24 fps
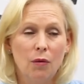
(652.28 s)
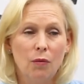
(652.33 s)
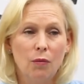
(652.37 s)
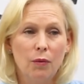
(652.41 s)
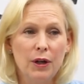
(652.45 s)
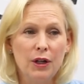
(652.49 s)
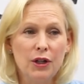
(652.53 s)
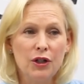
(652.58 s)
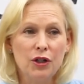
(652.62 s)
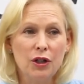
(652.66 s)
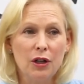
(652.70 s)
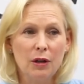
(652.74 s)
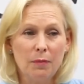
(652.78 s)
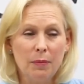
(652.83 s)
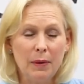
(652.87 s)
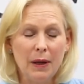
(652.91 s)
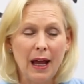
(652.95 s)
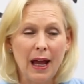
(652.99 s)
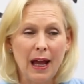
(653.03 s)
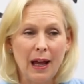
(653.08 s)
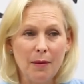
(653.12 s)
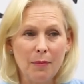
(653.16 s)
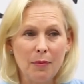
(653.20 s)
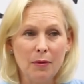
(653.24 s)
We should be
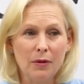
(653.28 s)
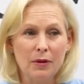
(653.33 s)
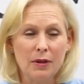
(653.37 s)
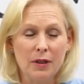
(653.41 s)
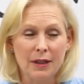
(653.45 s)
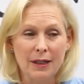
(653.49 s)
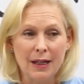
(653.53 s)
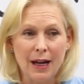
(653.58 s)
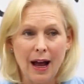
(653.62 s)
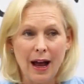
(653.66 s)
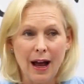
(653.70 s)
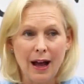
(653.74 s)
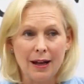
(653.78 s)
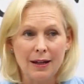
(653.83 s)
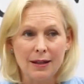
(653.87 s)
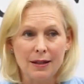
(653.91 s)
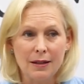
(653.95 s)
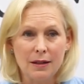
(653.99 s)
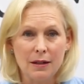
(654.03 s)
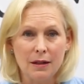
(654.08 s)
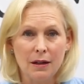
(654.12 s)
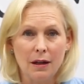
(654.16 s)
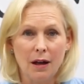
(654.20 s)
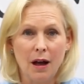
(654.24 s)
able to
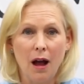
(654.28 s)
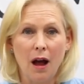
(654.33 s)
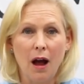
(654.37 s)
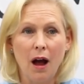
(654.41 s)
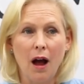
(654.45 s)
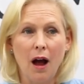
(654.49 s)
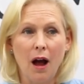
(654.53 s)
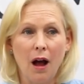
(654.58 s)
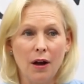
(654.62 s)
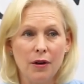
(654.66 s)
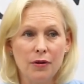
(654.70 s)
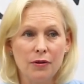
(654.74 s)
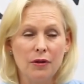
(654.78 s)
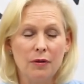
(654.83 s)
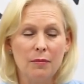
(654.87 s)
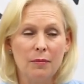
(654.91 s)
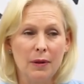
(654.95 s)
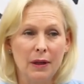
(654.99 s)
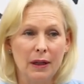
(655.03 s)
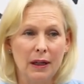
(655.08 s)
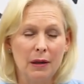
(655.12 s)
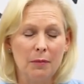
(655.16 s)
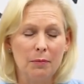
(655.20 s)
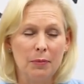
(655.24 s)
test 100
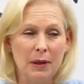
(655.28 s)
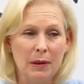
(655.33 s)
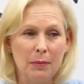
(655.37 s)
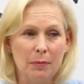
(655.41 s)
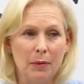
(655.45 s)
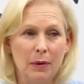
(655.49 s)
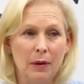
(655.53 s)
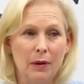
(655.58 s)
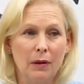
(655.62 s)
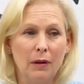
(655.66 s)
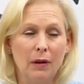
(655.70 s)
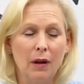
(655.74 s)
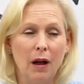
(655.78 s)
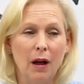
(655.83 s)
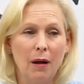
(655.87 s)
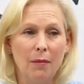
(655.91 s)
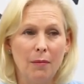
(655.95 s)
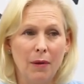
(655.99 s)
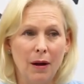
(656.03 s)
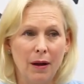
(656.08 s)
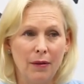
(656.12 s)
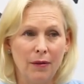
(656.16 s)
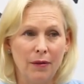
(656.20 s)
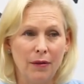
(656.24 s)
million people a
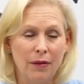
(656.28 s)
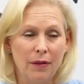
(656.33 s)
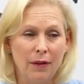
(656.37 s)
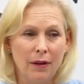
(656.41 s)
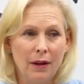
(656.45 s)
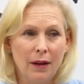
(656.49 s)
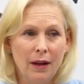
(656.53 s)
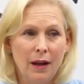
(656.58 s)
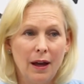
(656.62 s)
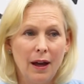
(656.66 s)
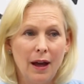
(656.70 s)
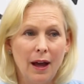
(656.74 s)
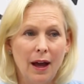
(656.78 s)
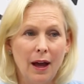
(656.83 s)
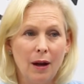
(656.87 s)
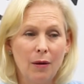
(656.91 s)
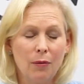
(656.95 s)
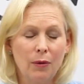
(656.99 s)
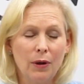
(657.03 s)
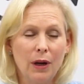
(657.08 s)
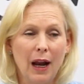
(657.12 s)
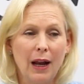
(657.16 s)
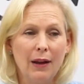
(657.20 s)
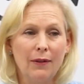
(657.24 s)
month, and
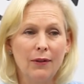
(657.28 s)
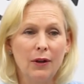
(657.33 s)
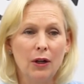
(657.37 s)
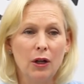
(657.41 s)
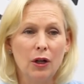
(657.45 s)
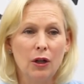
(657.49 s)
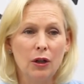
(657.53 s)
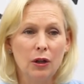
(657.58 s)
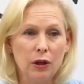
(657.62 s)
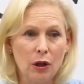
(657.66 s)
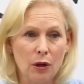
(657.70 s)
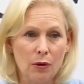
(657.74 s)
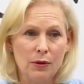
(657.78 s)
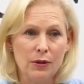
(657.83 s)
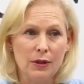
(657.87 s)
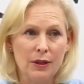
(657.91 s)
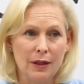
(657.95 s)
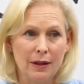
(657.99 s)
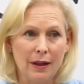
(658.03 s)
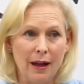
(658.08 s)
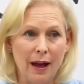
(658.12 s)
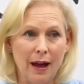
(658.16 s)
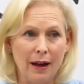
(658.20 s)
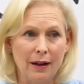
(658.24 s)
we're not even close
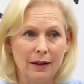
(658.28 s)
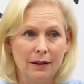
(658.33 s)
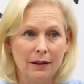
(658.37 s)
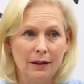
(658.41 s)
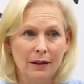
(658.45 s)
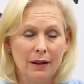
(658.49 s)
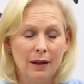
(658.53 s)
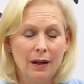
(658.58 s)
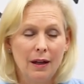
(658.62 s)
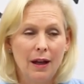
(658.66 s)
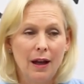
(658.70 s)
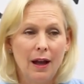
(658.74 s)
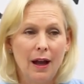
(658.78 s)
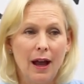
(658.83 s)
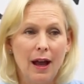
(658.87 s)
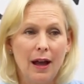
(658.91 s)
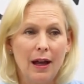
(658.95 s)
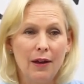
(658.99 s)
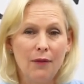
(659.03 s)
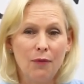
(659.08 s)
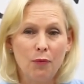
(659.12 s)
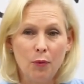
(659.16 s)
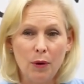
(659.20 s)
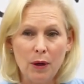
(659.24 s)
to that.
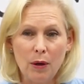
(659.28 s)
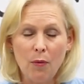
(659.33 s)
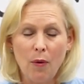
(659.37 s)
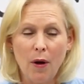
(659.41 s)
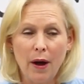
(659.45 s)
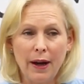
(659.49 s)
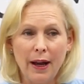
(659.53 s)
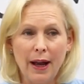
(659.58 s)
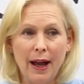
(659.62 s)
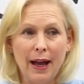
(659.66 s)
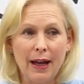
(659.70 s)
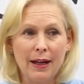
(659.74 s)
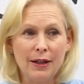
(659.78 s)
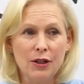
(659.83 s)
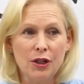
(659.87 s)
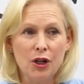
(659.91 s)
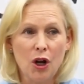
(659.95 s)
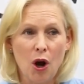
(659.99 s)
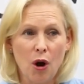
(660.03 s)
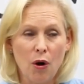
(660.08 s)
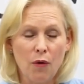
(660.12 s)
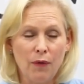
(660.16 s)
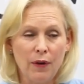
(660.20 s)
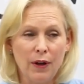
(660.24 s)
If we want to end
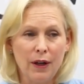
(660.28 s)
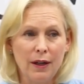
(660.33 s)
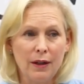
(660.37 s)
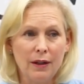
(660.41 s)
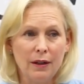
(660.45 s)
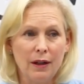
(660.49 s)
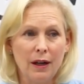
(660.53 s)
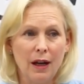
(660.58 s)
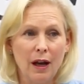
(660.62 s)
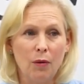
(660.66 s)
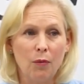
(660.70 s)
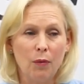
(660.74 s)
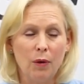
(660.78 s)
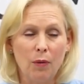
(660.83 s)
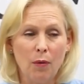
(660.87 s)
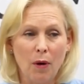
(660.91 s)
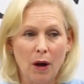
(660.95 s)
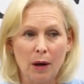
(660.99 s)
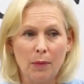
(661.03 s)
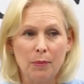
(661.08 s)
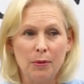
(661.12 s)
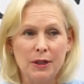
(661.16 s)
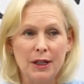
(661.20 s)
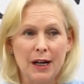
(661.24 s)
COVID and we
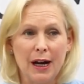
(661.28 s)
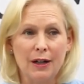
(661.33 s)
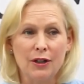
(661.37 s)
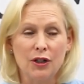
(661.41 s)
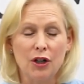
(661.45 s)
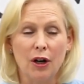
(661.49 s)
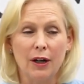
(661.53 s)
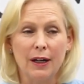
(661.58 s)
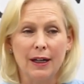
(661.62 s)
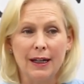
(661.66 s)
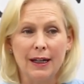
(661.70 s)
want to protect our